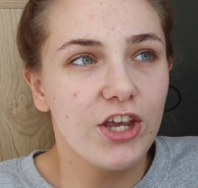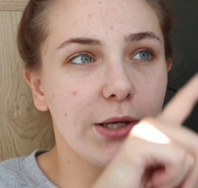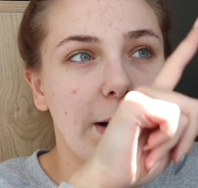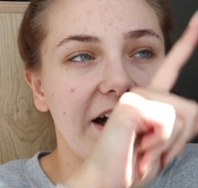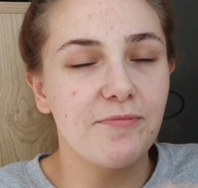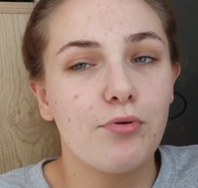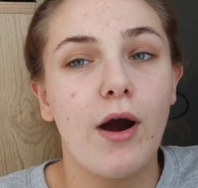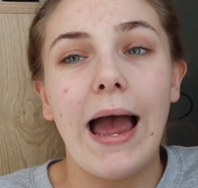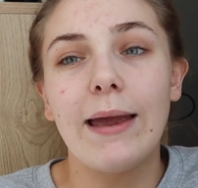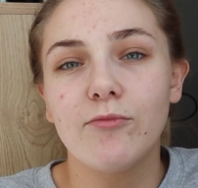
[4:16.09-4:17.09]
You have
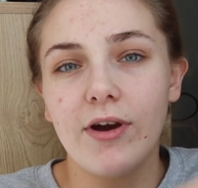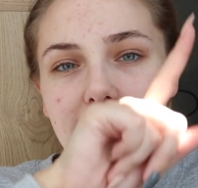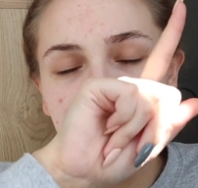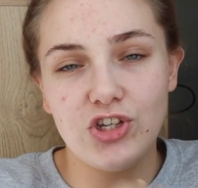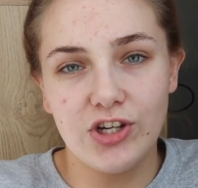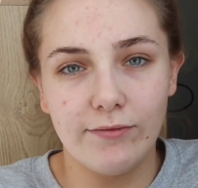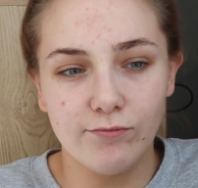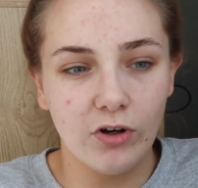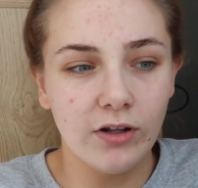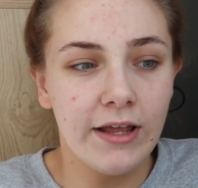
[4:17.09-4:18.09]
primary and
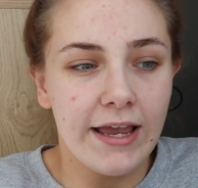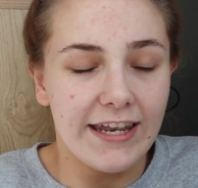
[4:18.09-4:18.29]
general.